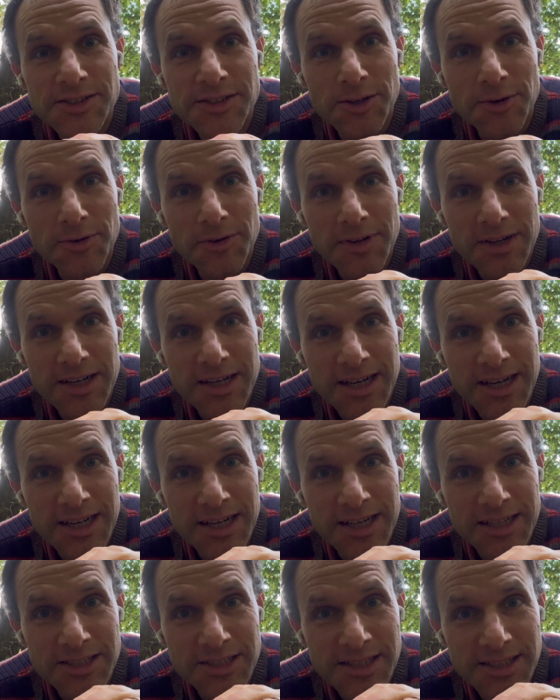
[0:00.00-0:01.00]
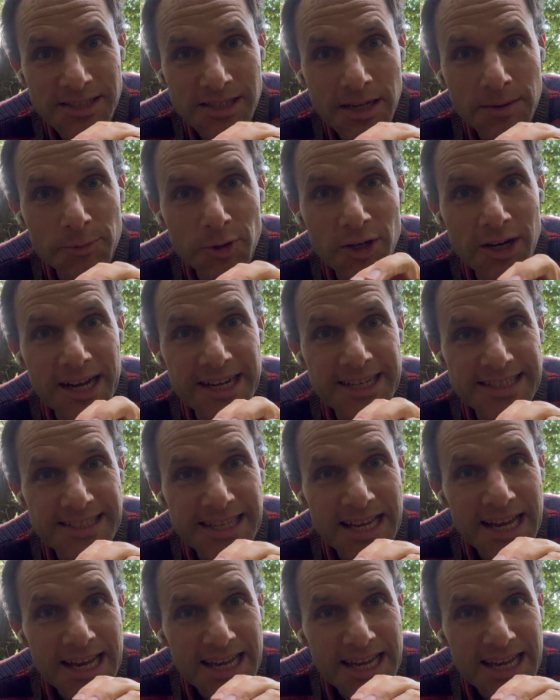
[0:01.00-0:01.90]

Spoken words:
So to summarize,